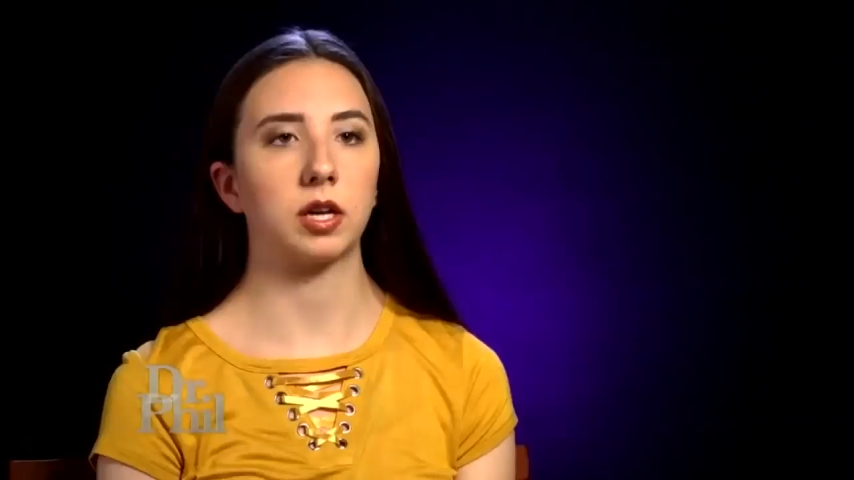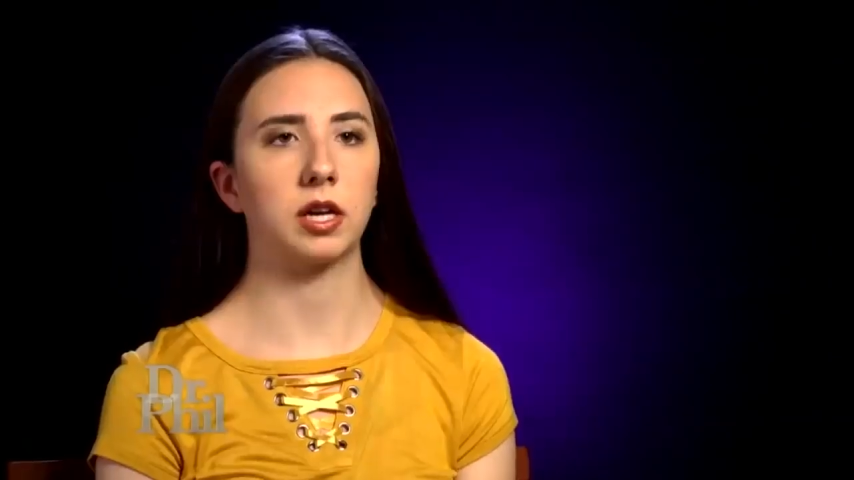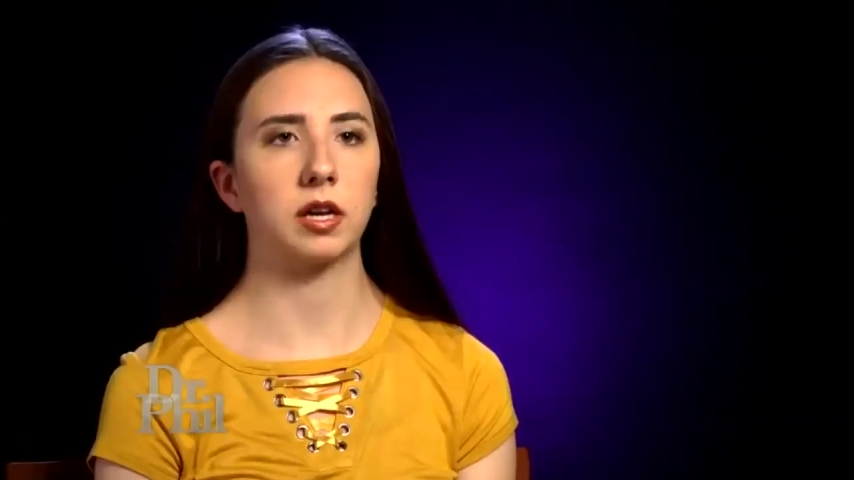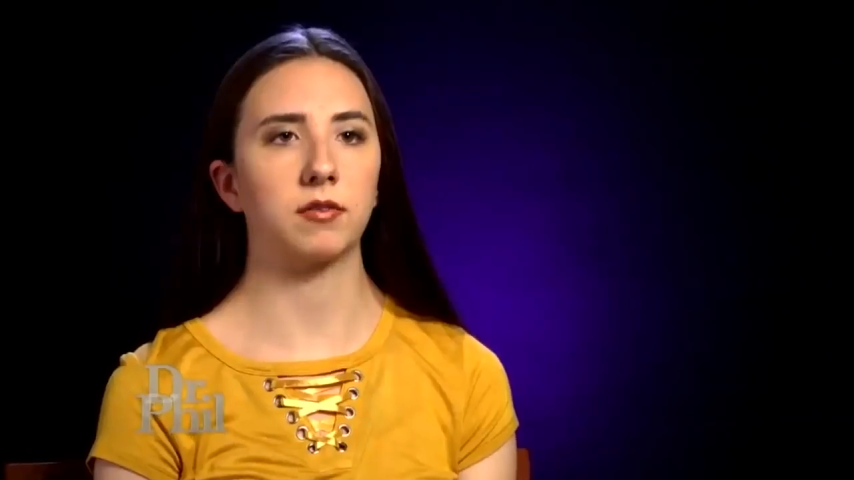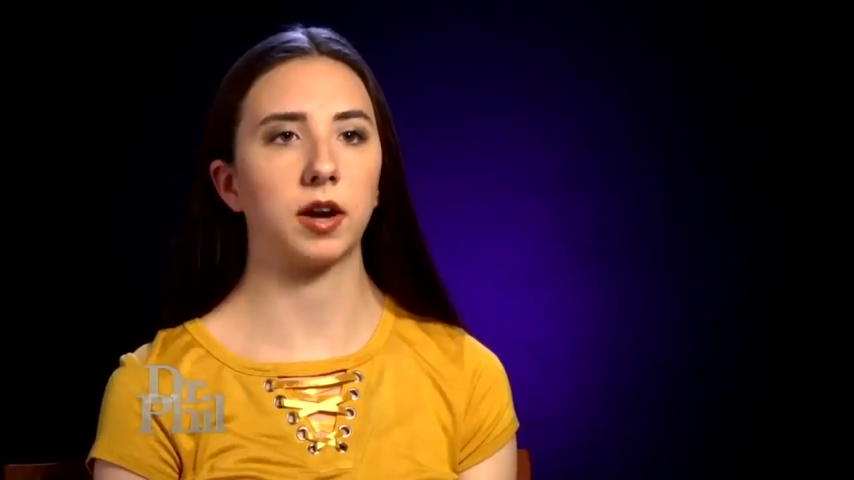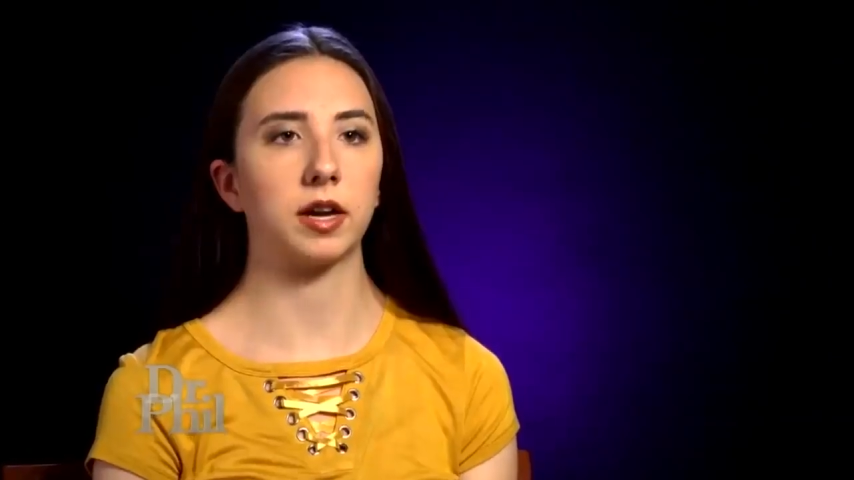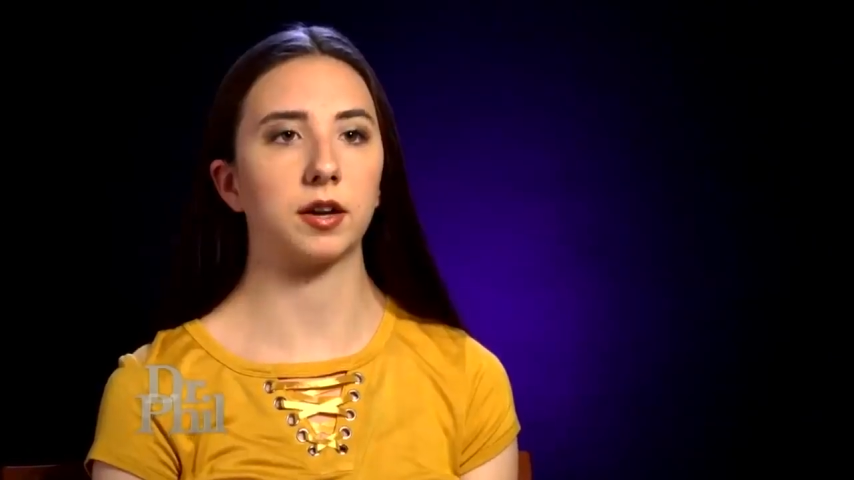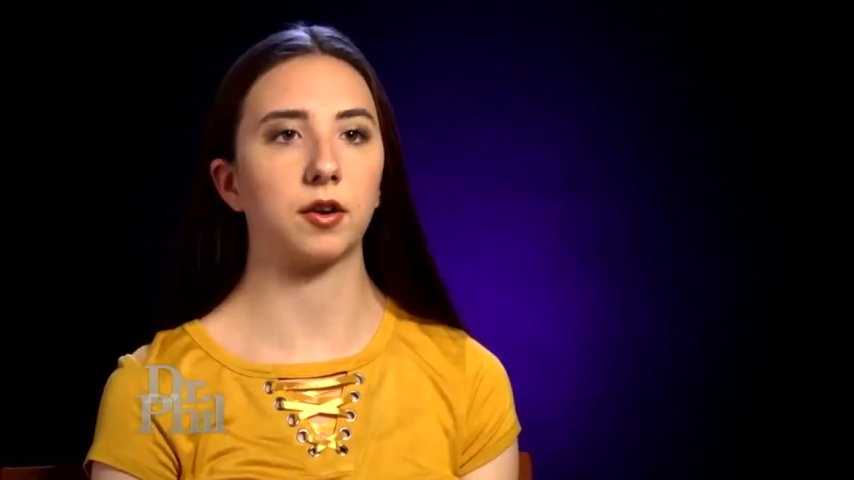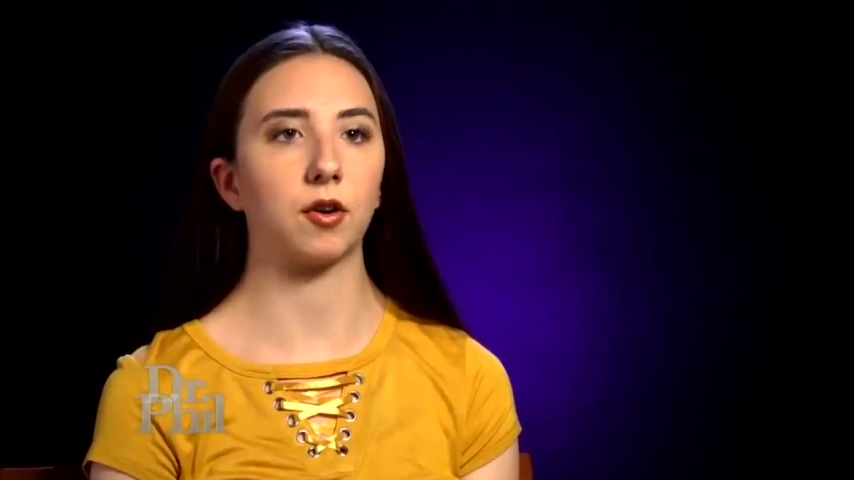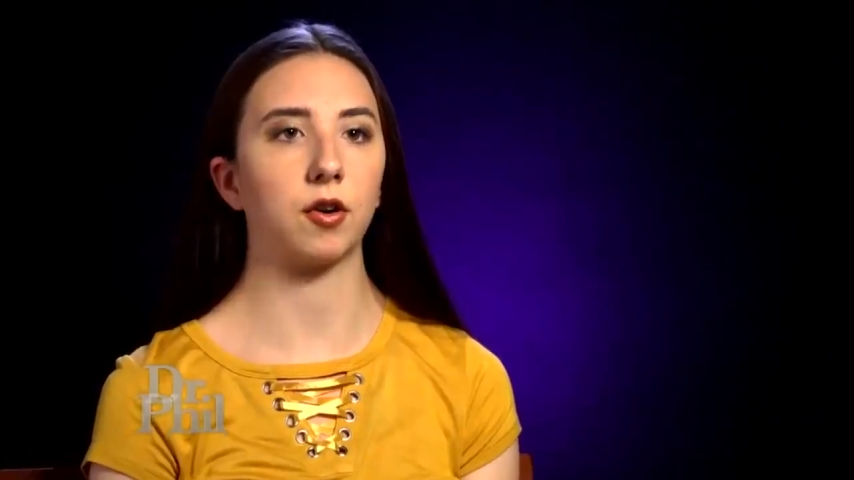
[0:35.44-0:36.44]
He
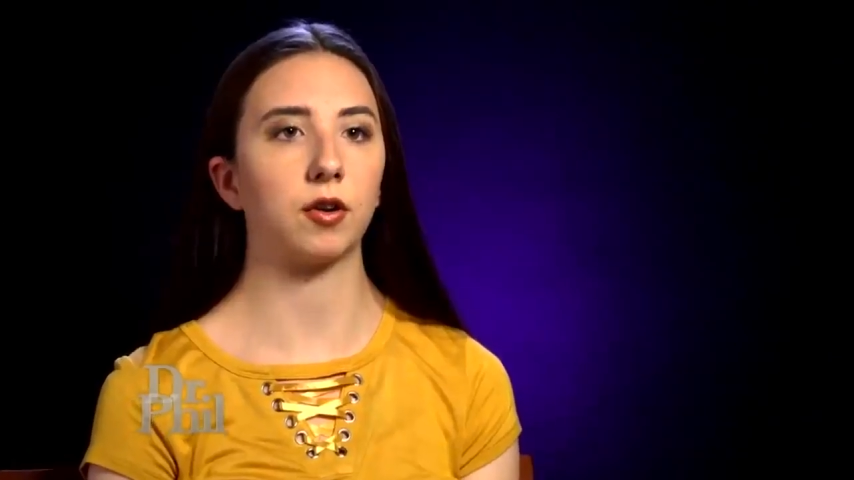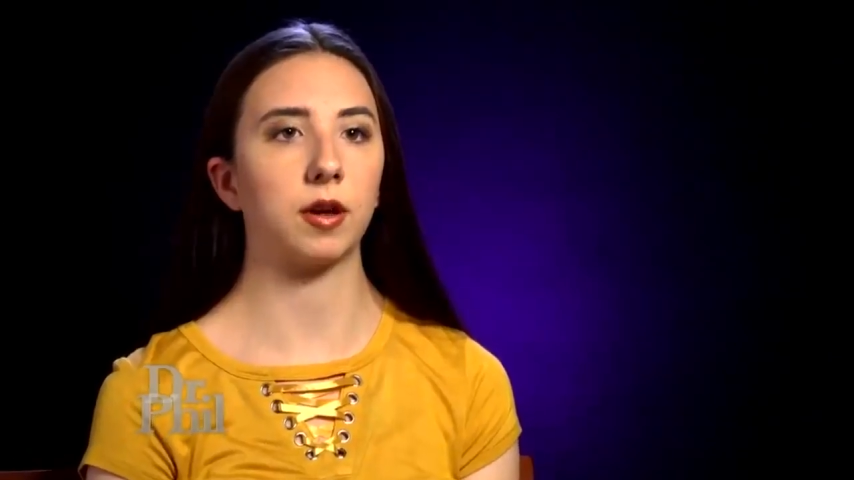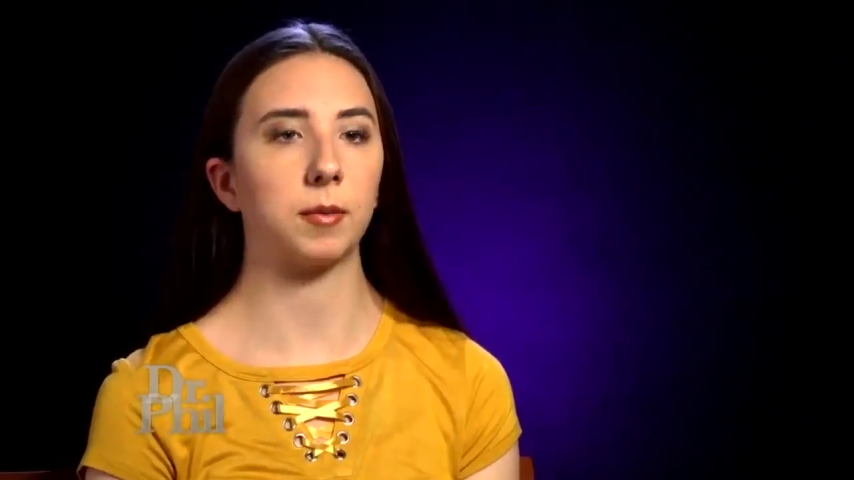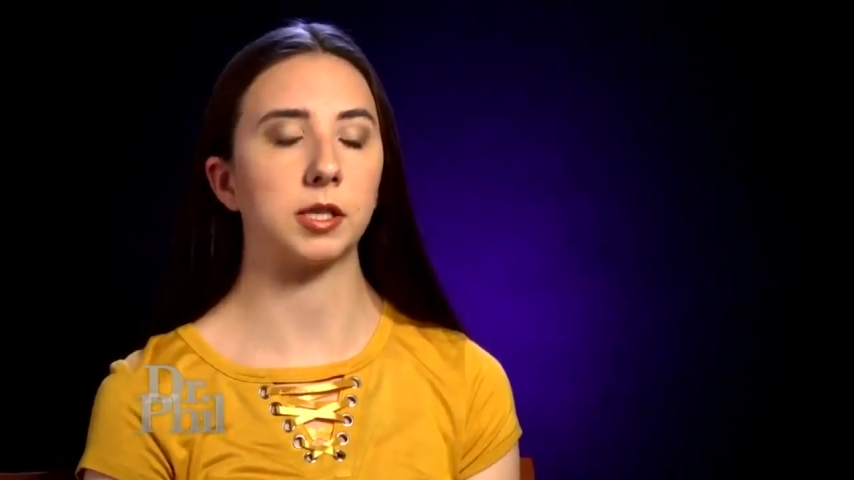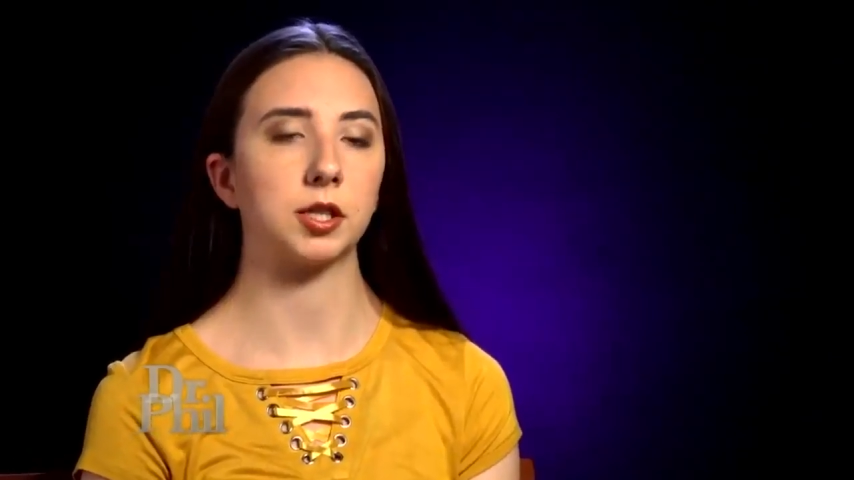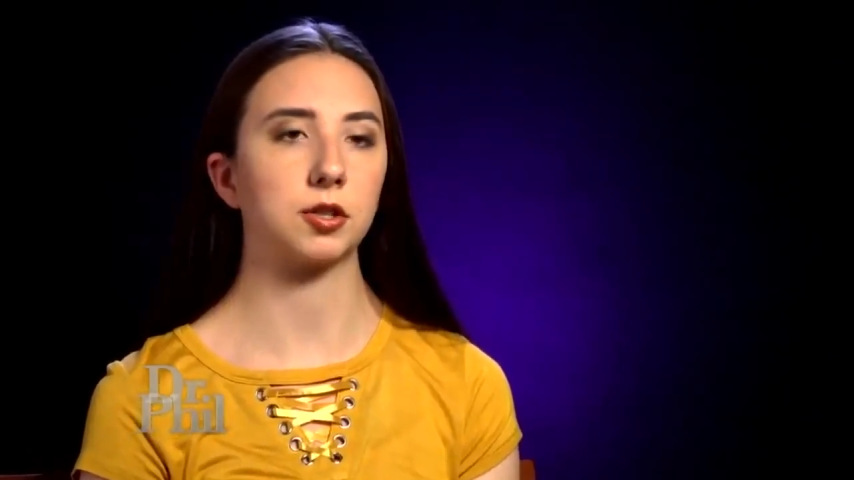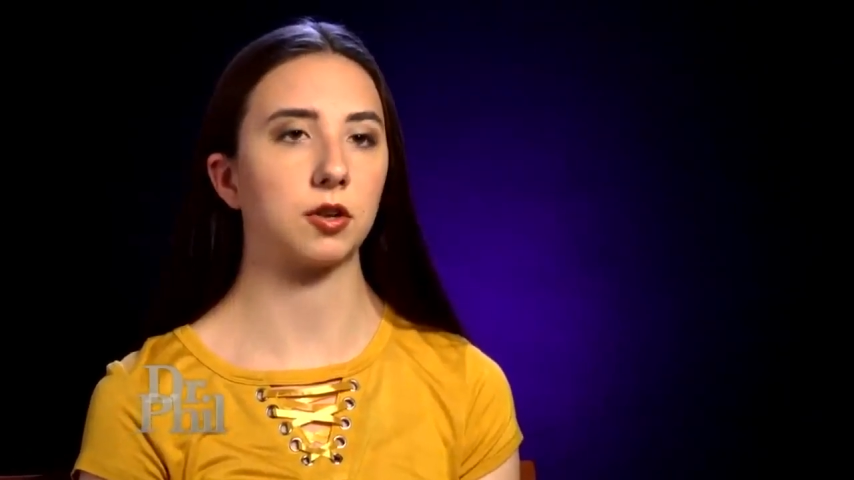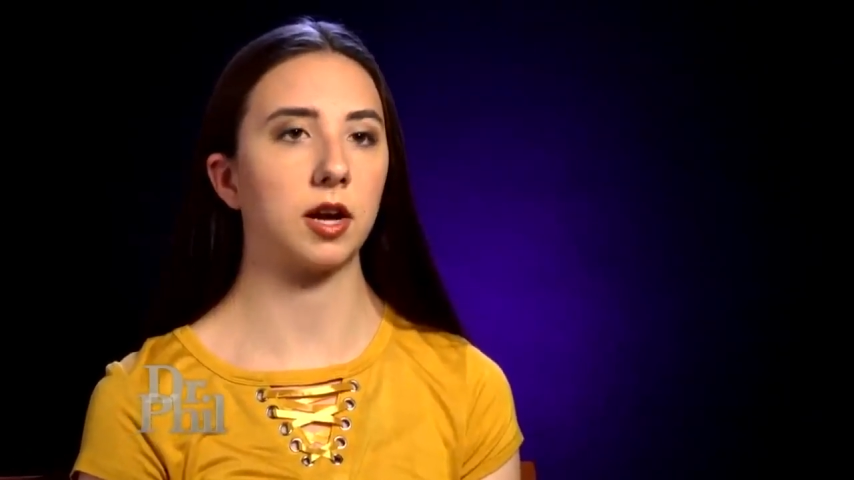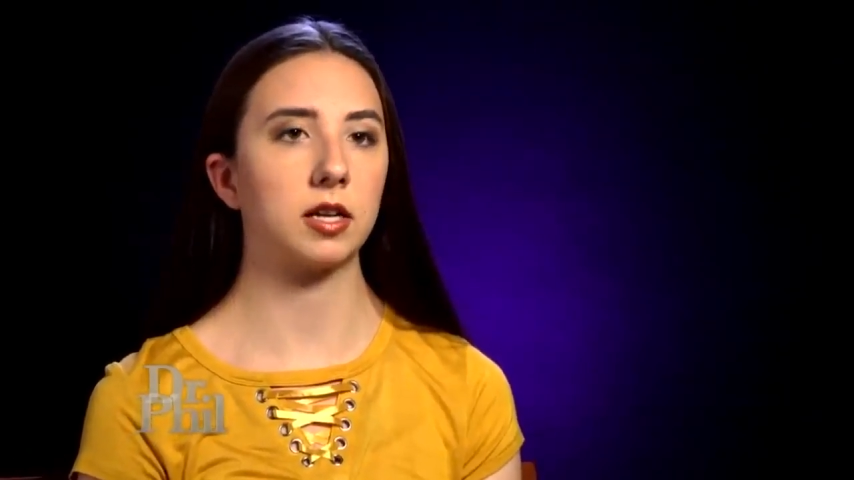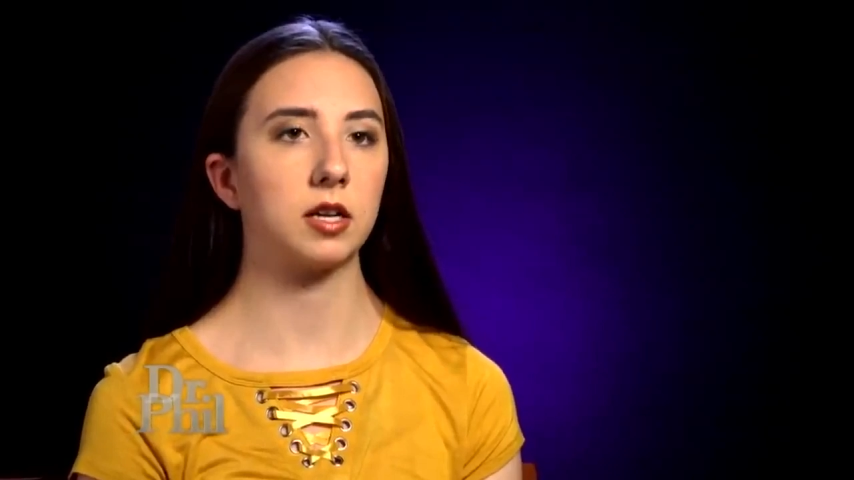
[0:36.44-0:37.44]
invited a girl that my
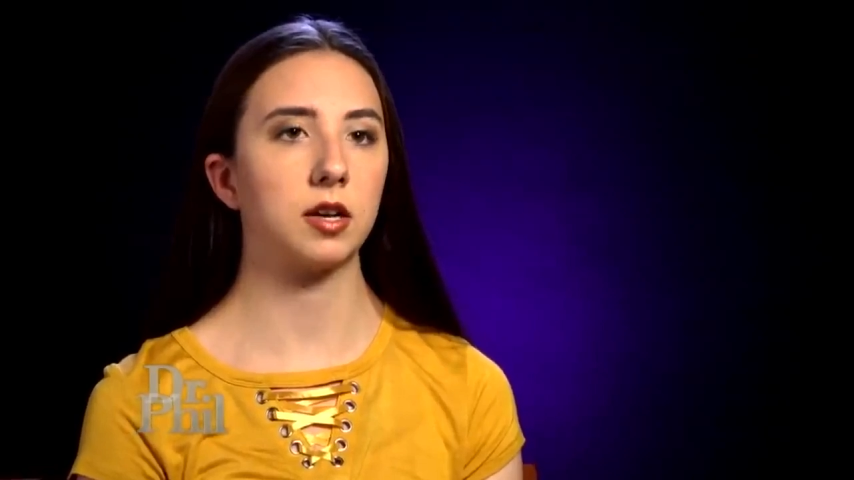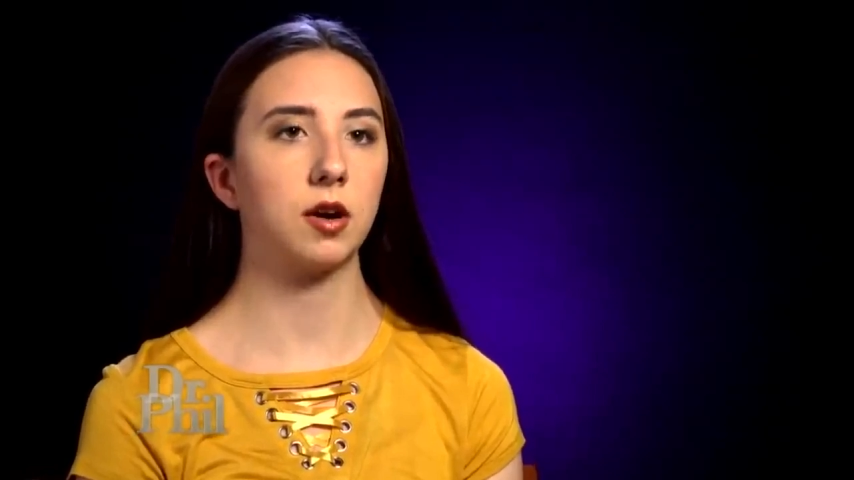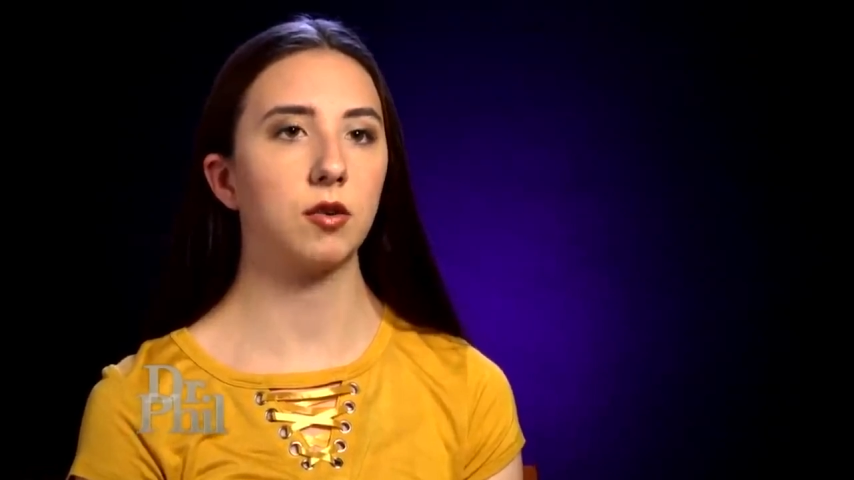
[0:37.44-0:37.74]
sister and I didn't